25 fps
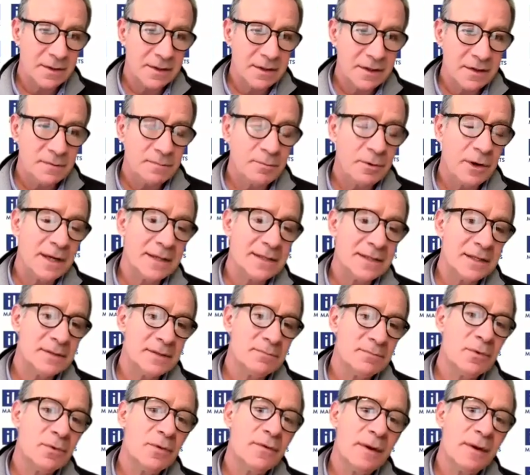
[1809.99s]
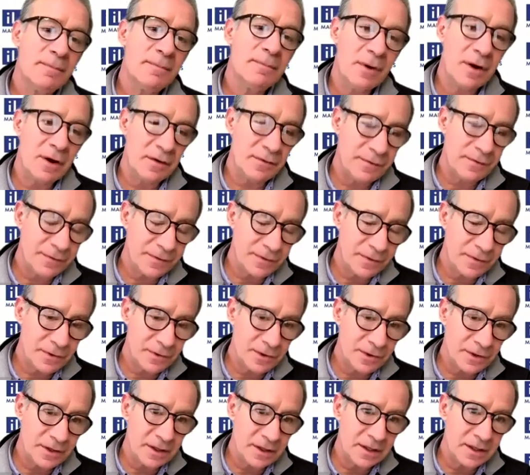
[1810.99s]
If prices move above
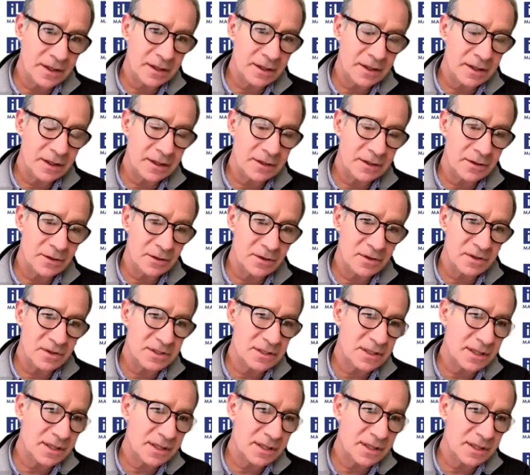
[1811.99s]
$30,